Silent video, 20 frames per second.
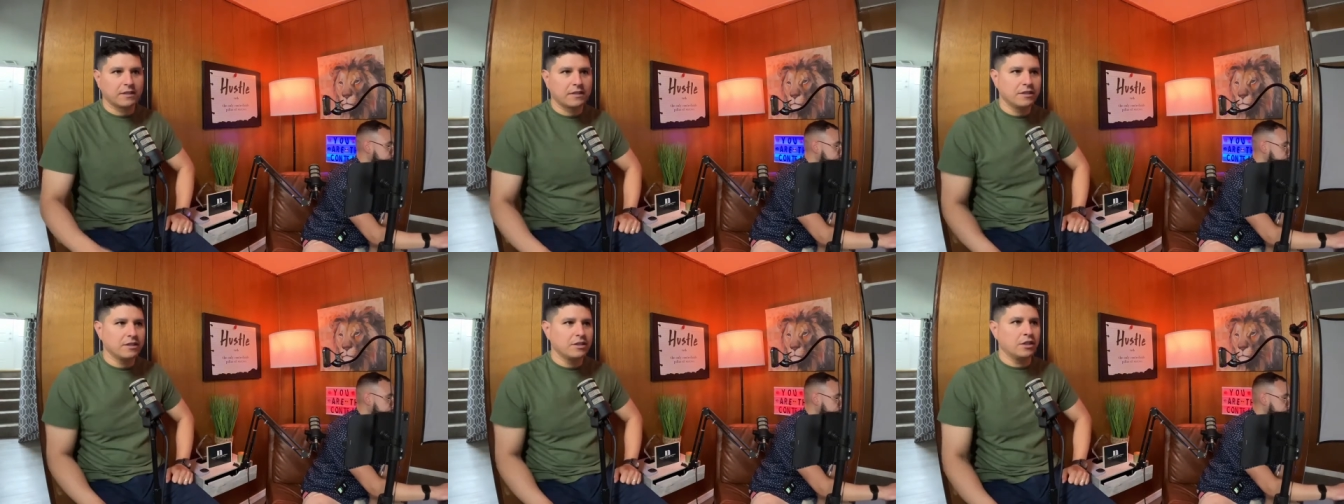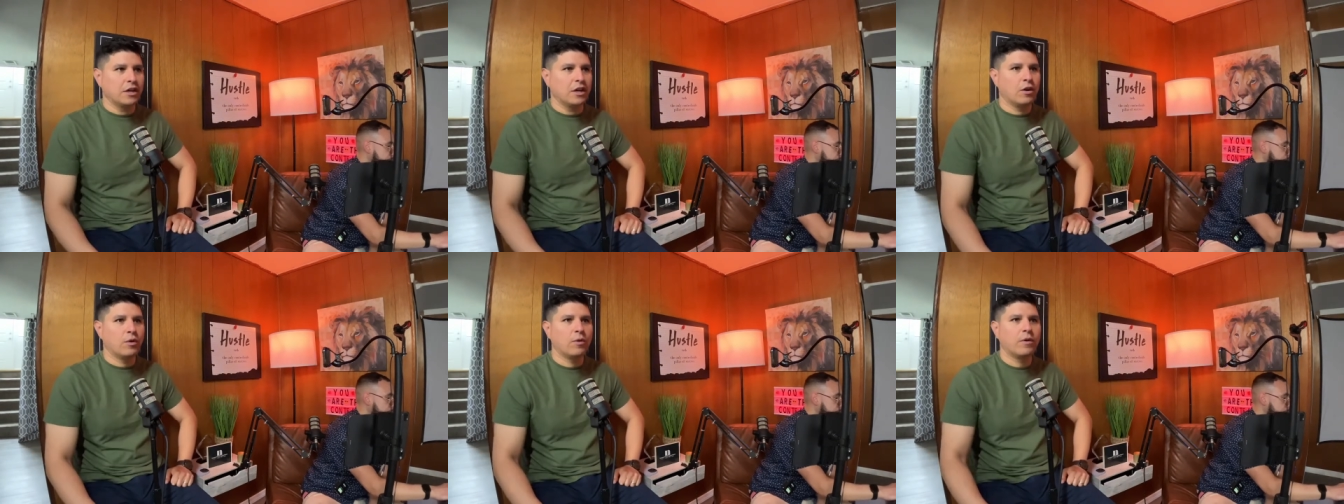You
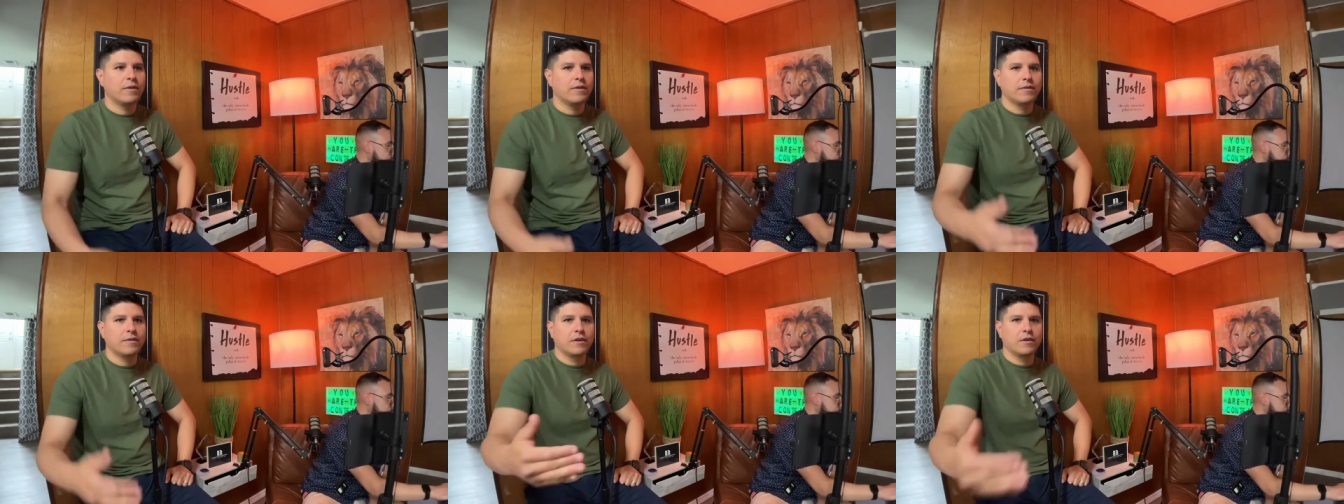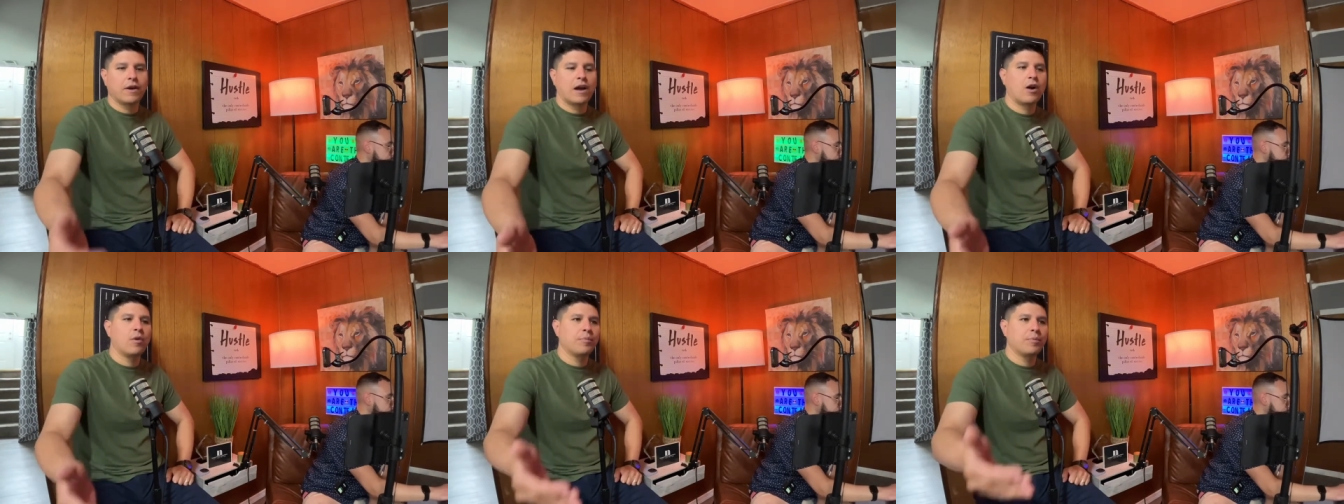know, they're
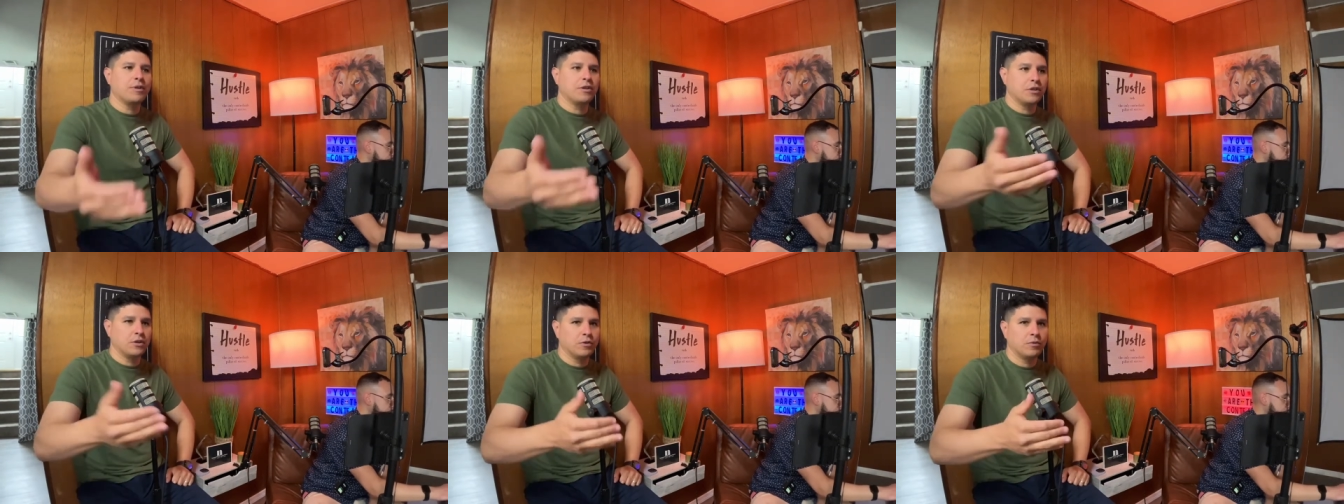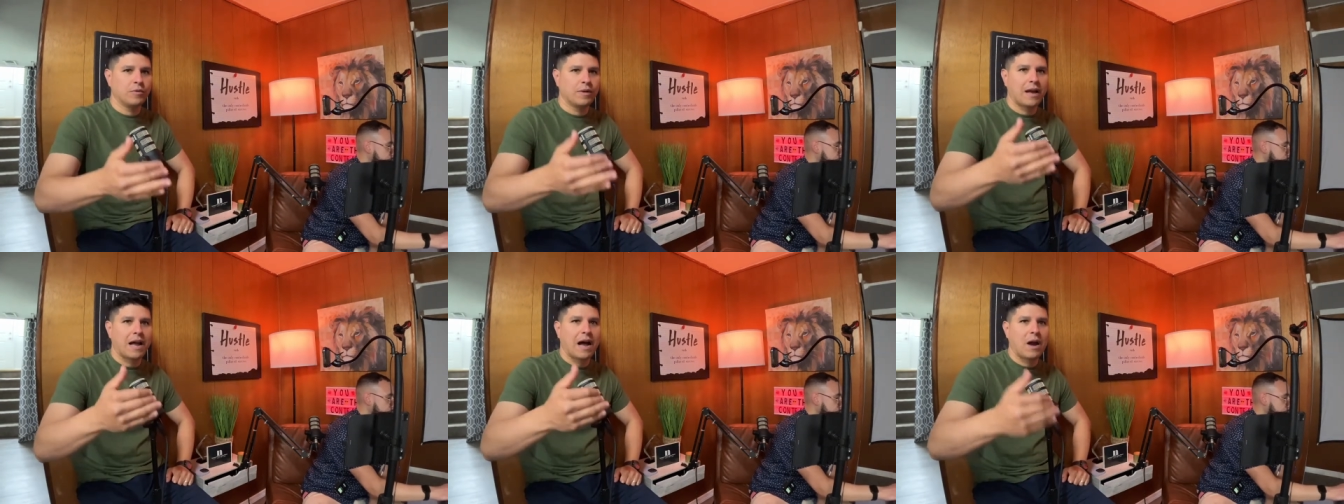helping you.
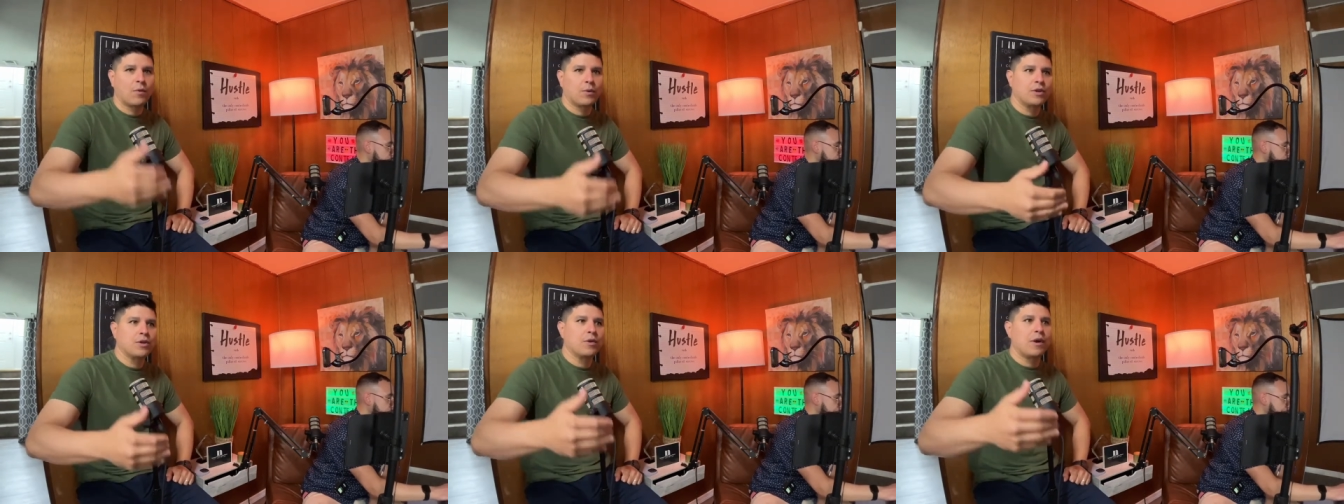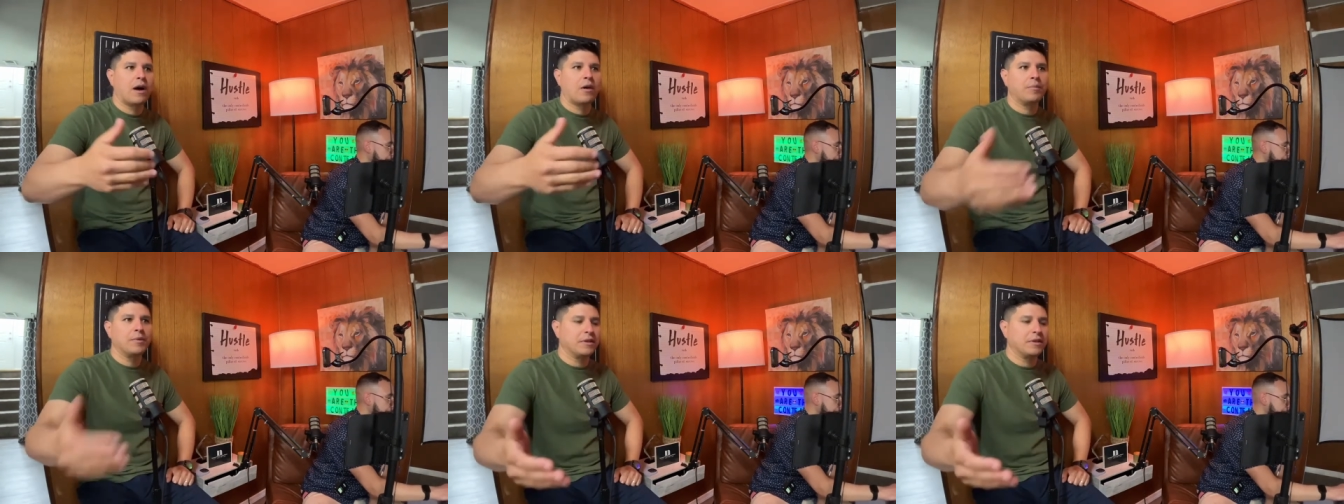How are you
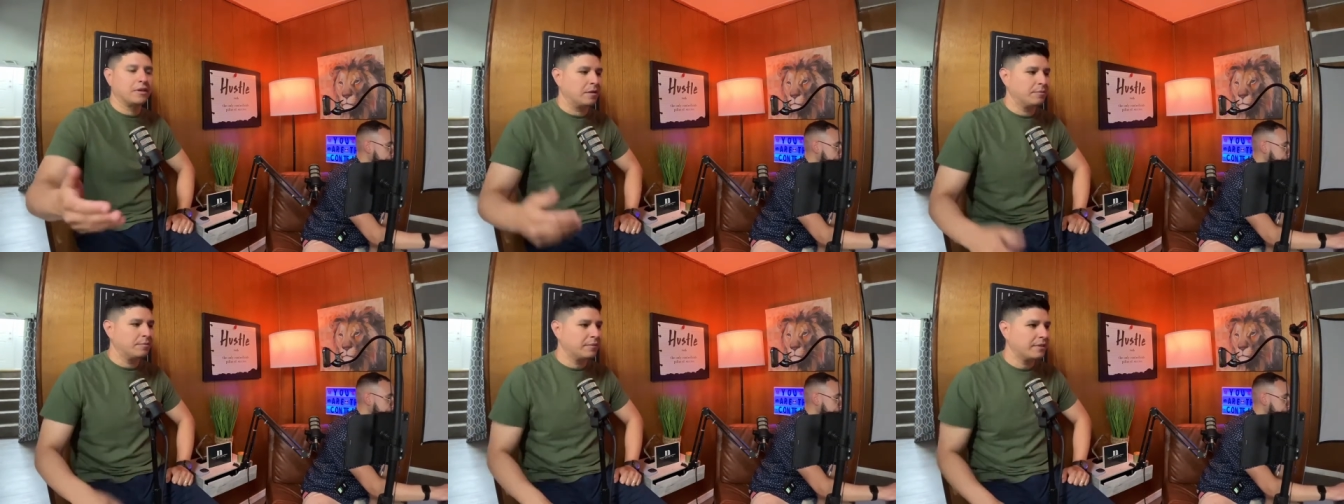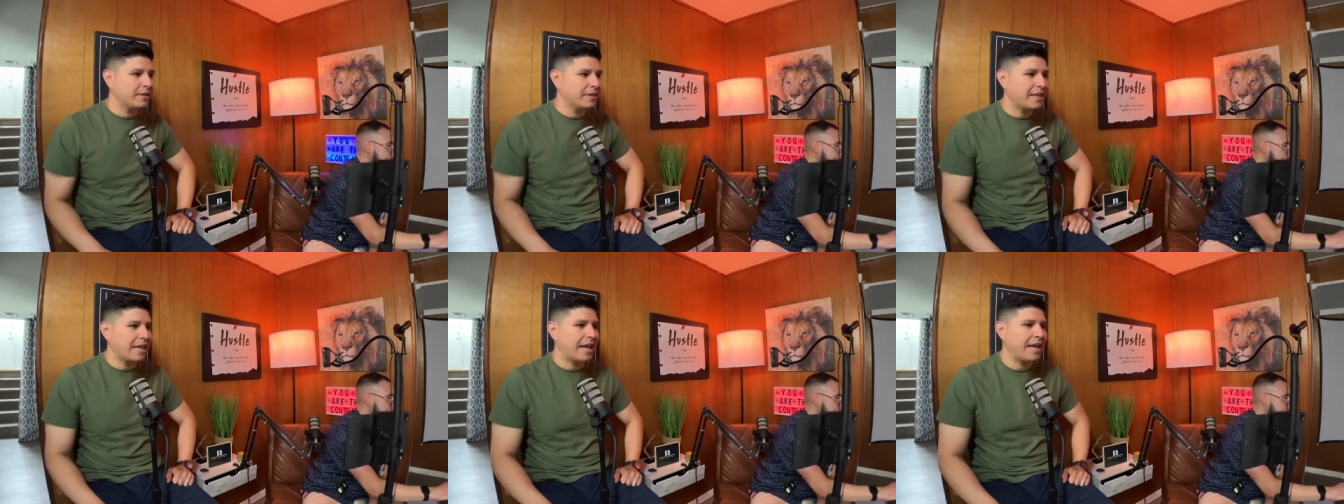helping them?
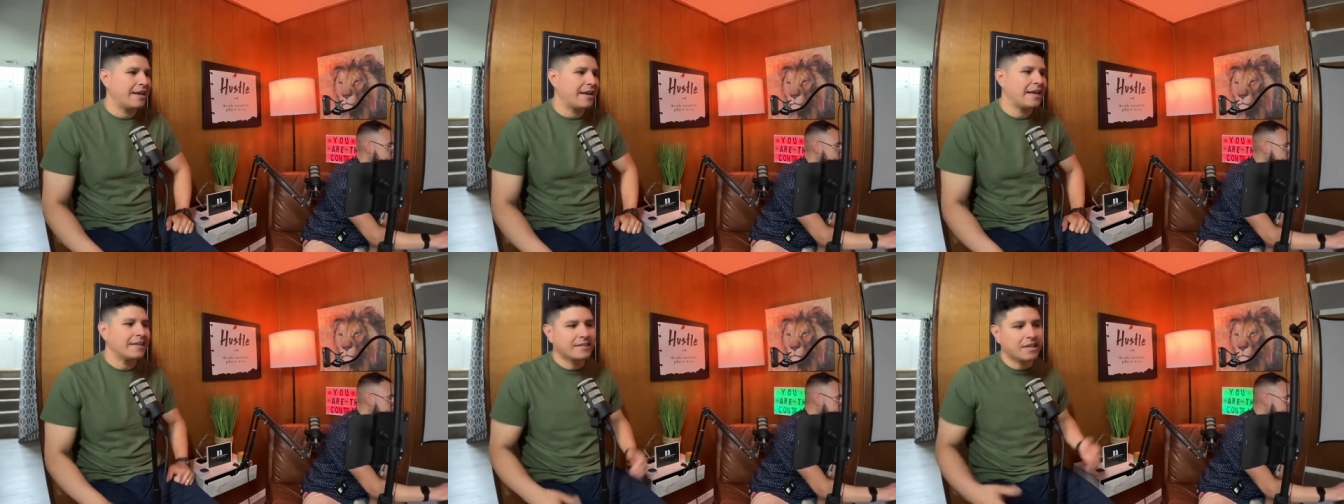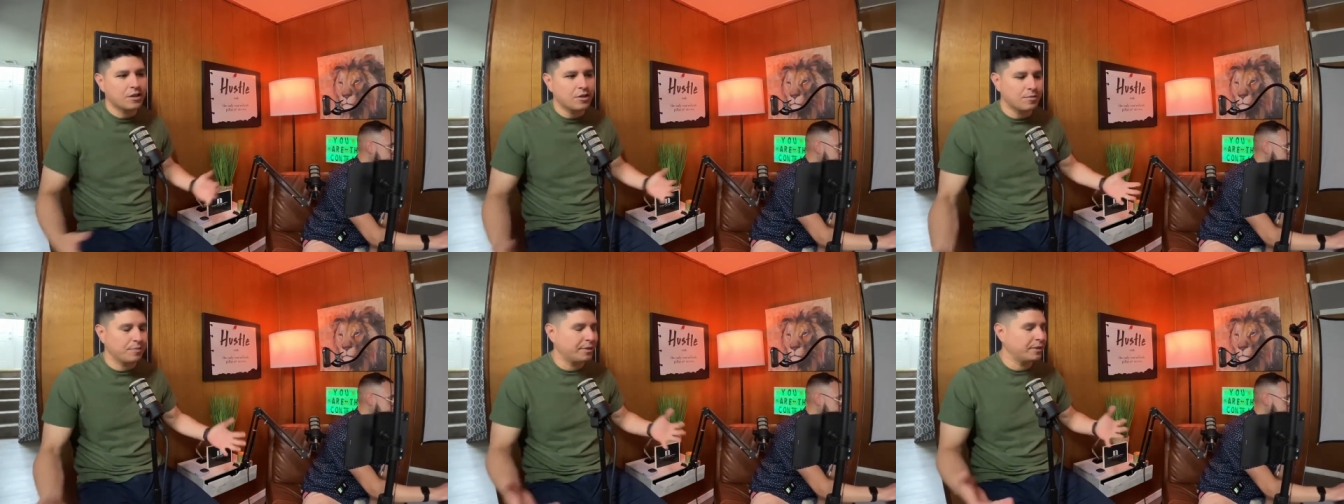And that's how
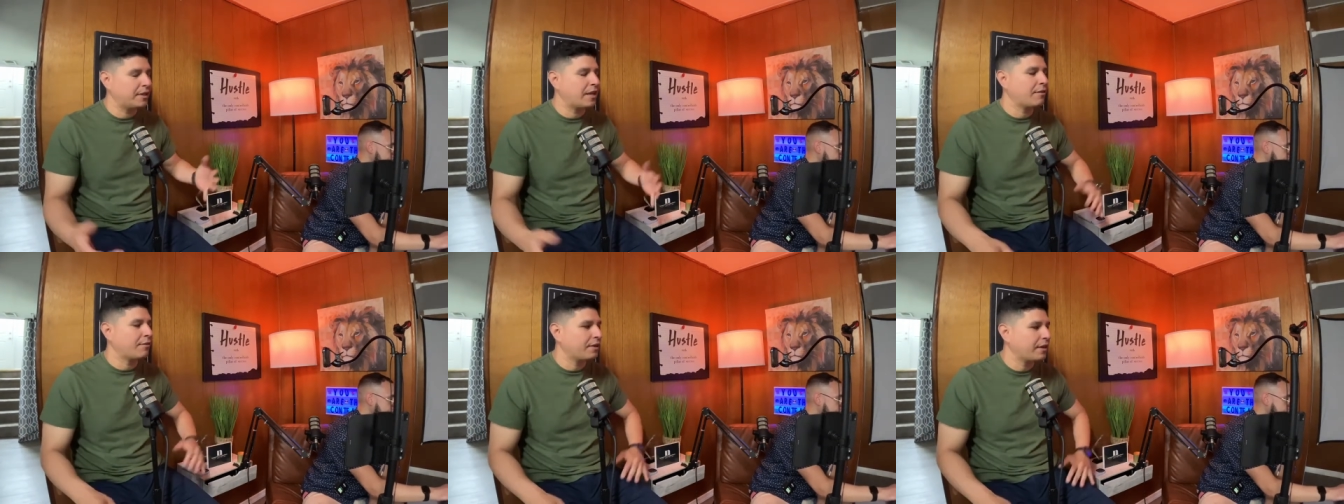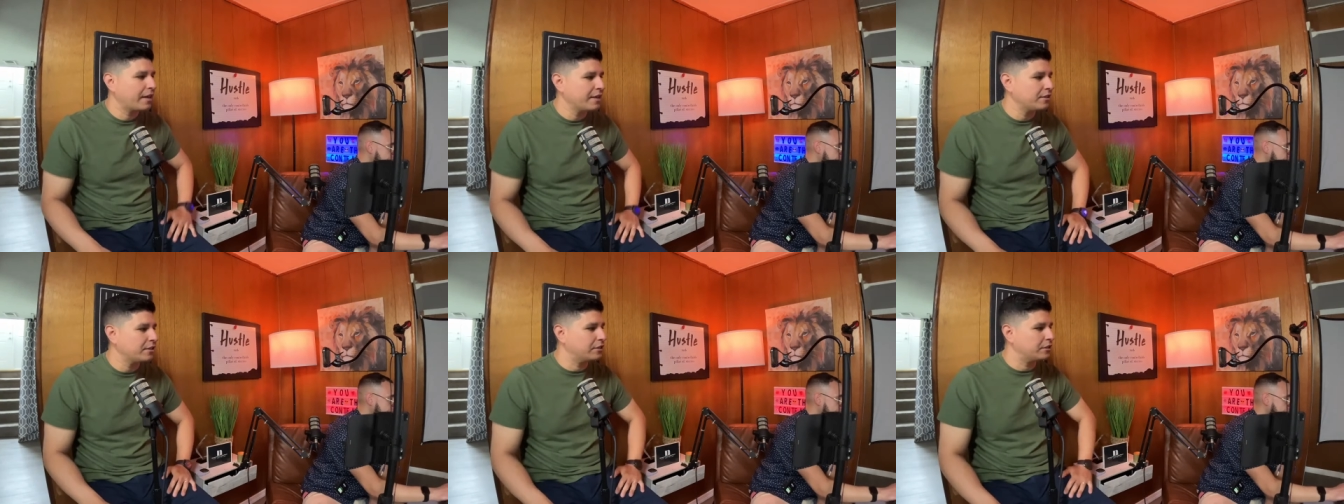you build that
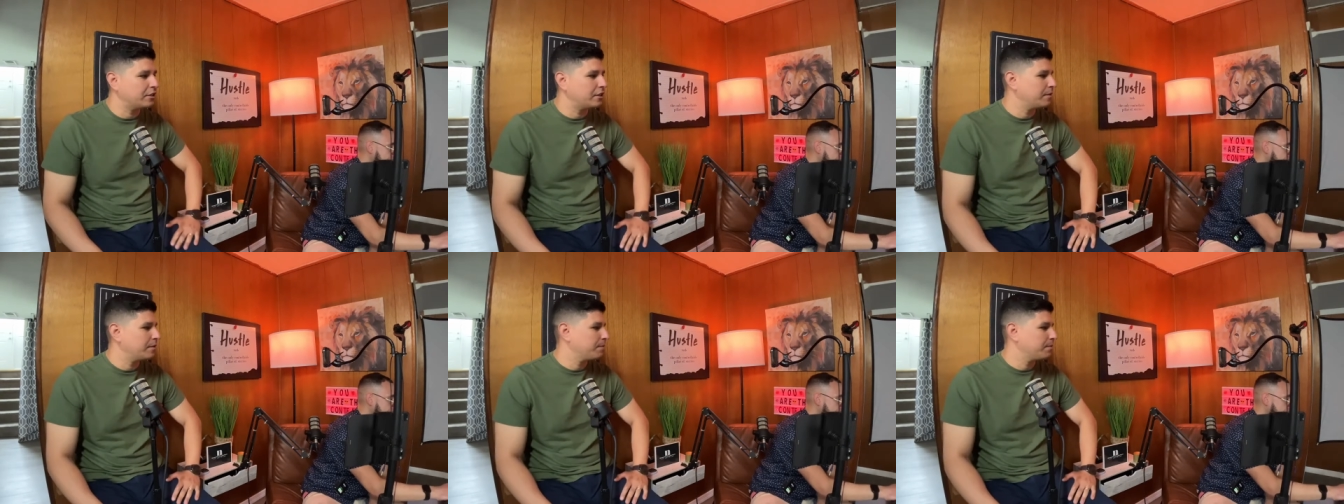relationship.